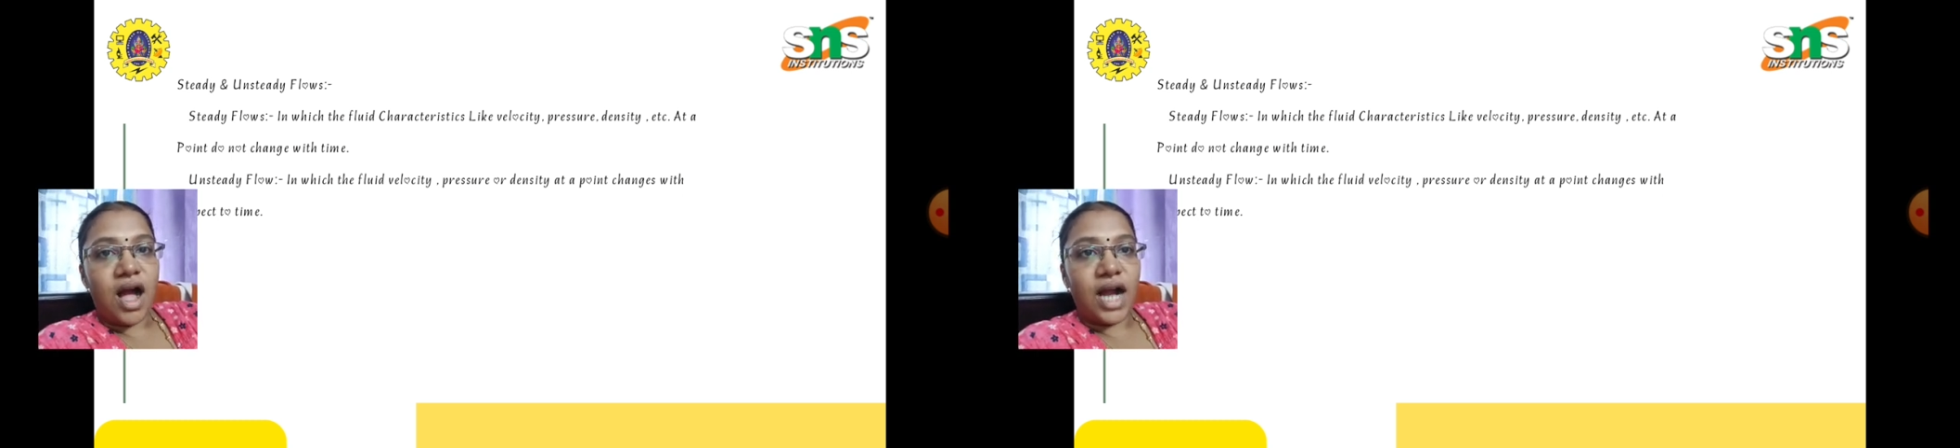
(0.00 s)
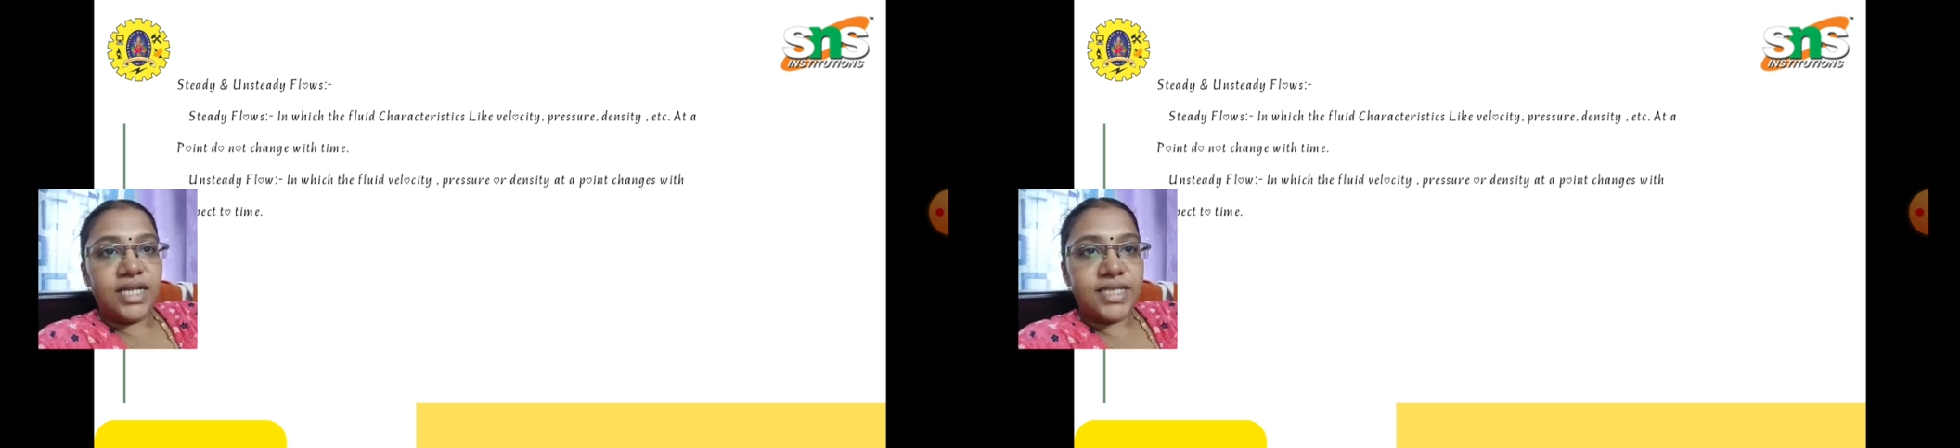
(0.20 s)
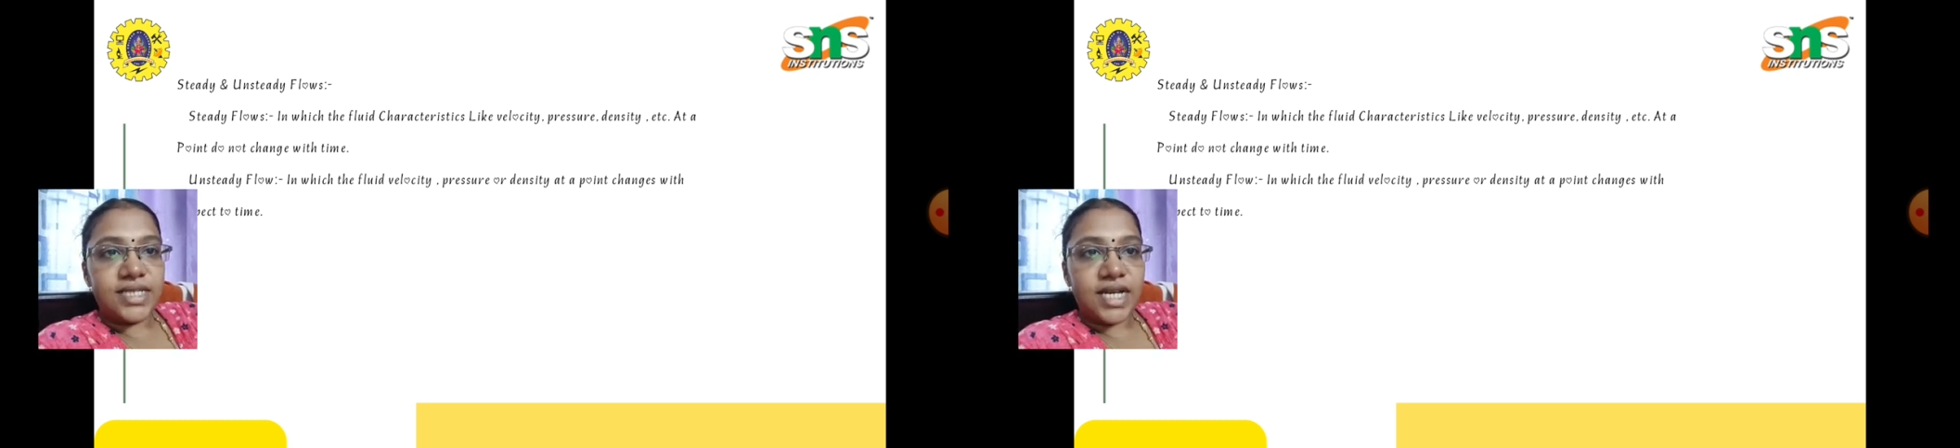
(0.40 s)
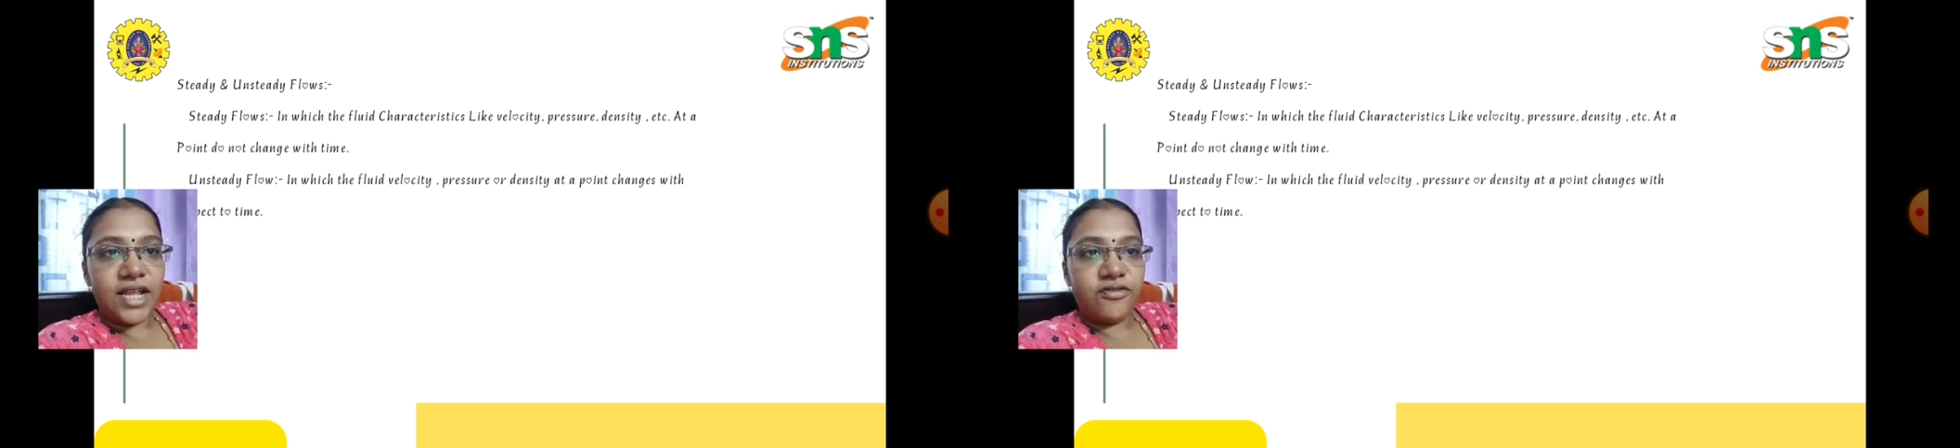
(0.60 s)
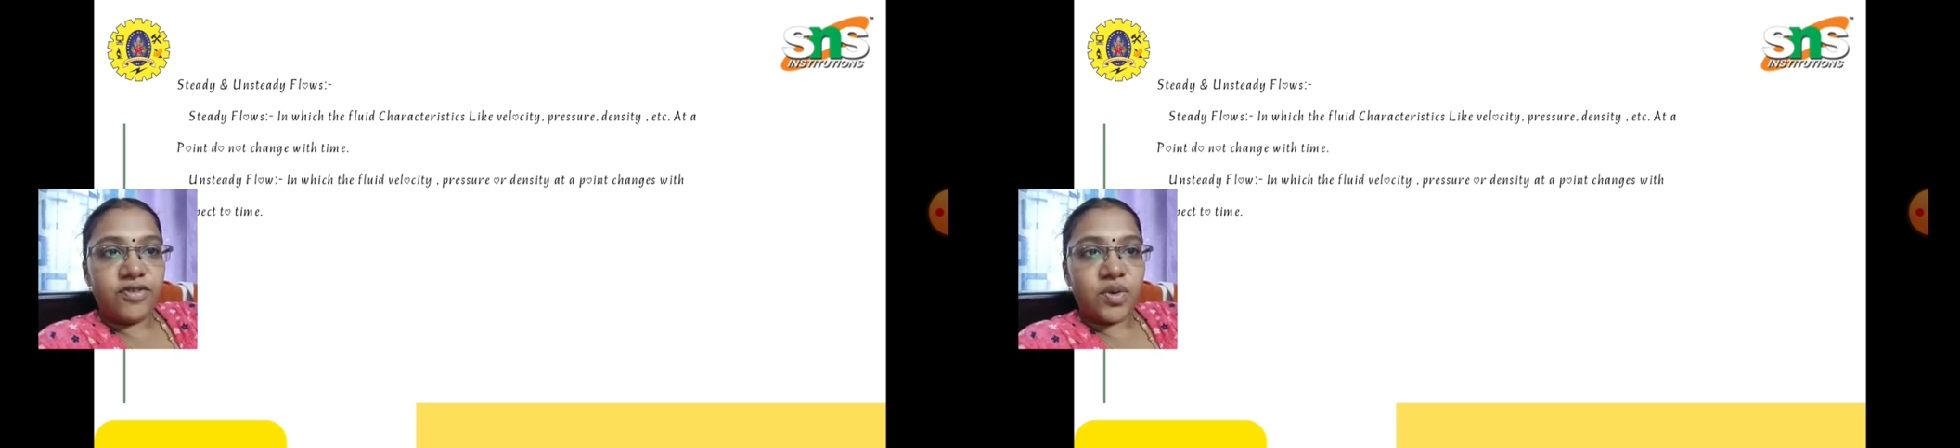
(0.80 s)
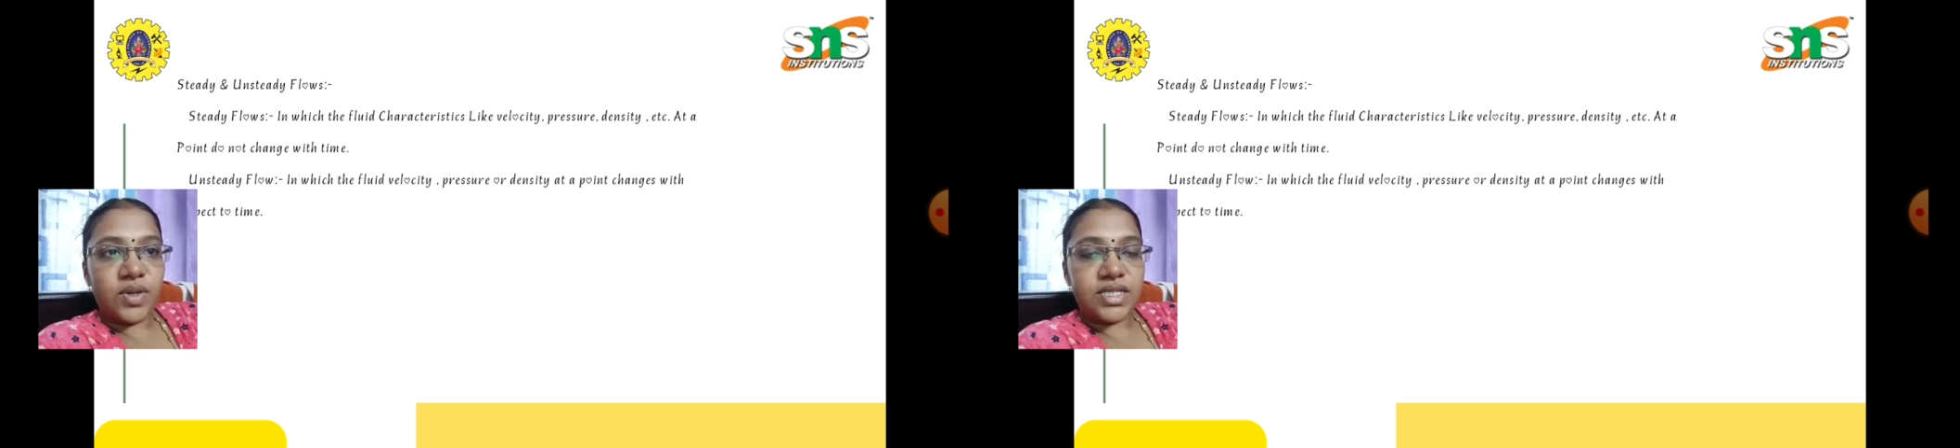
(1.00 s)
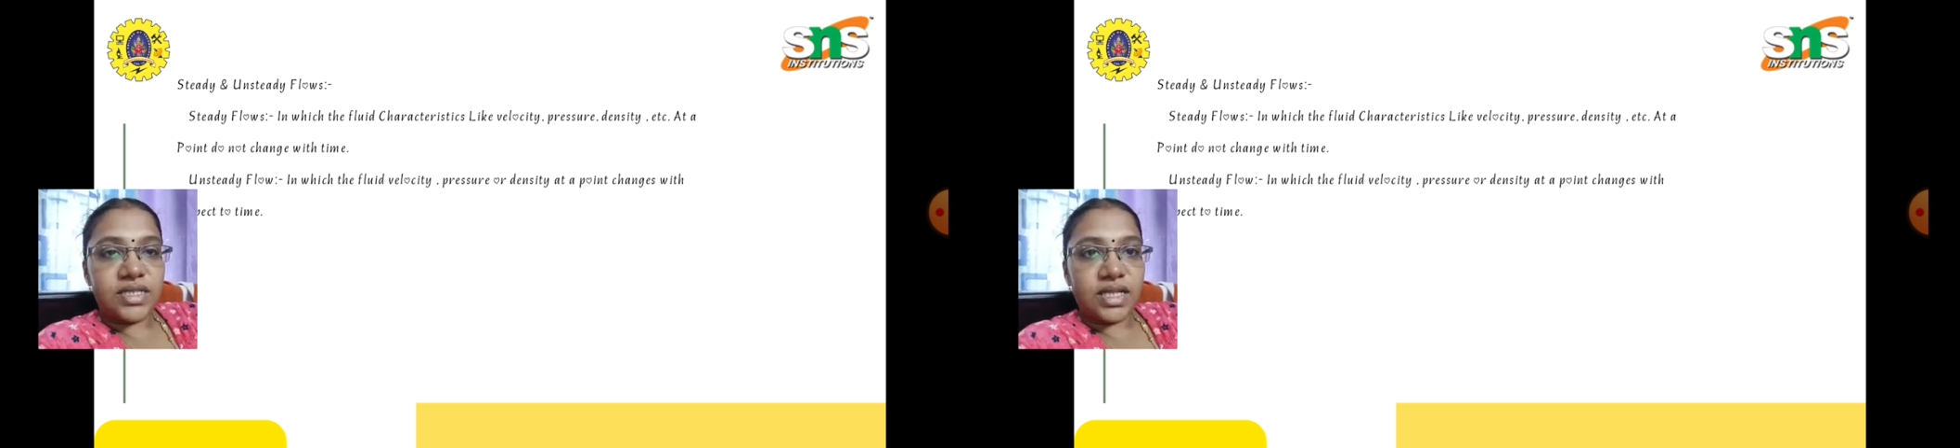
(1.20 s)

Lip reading: Unsteady flow is